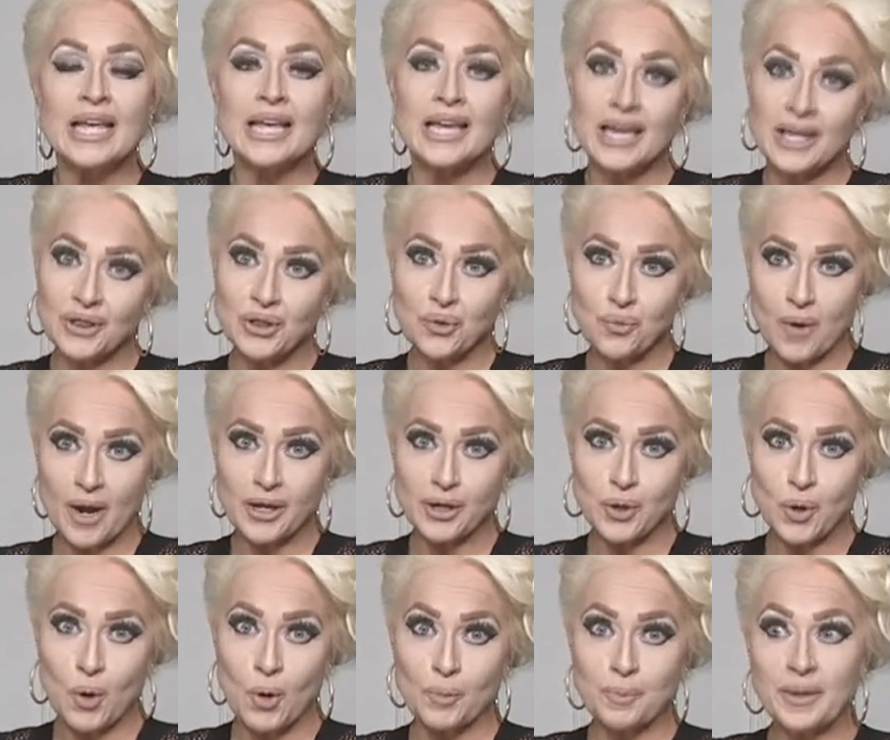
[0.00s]
in the white
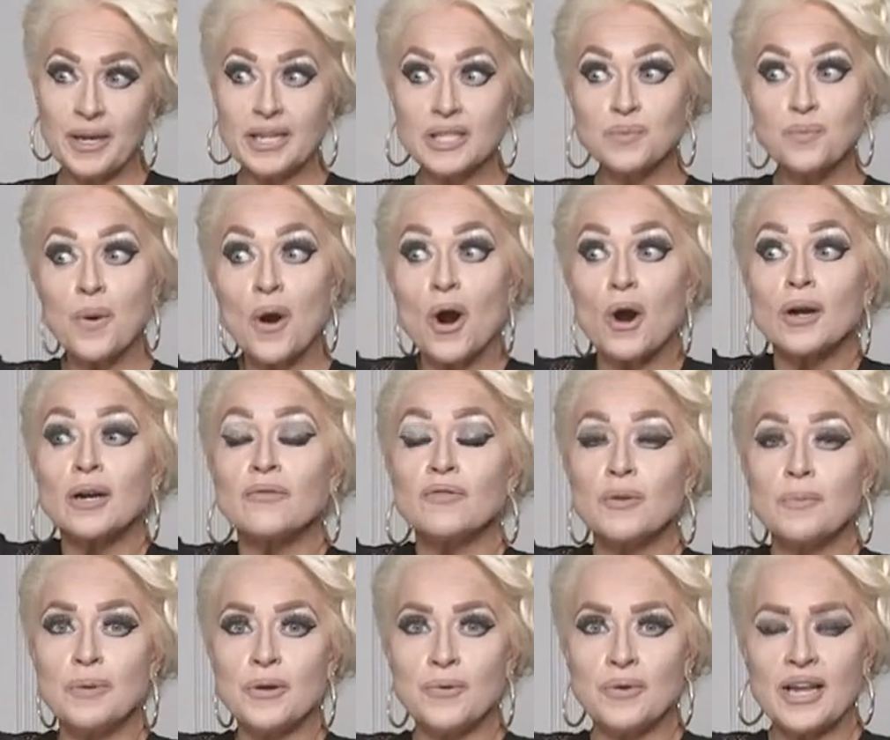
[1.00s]
gold, because part of the
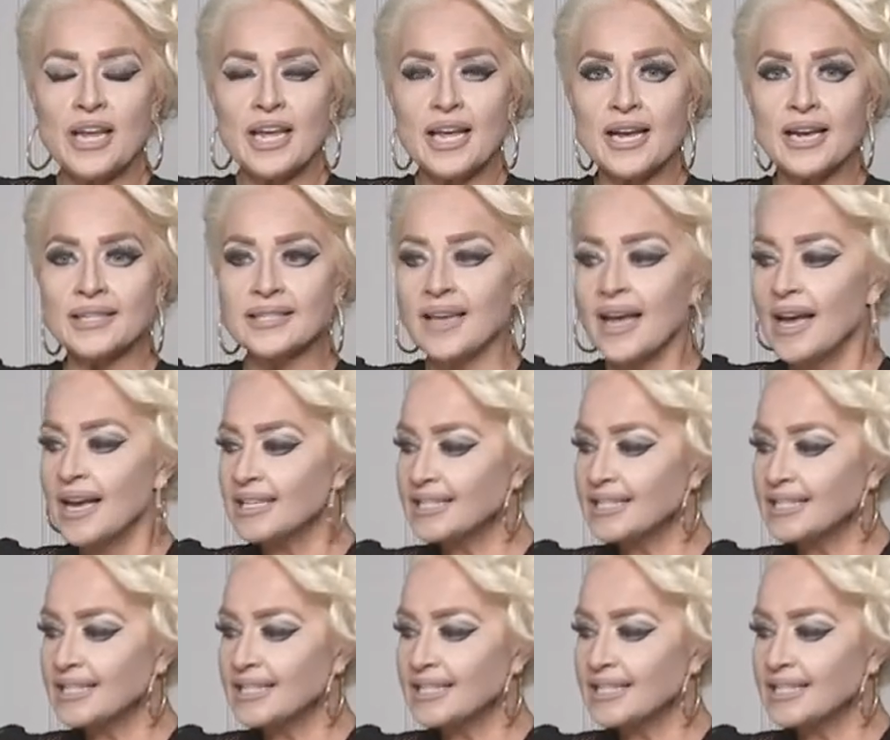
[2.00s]
beauty is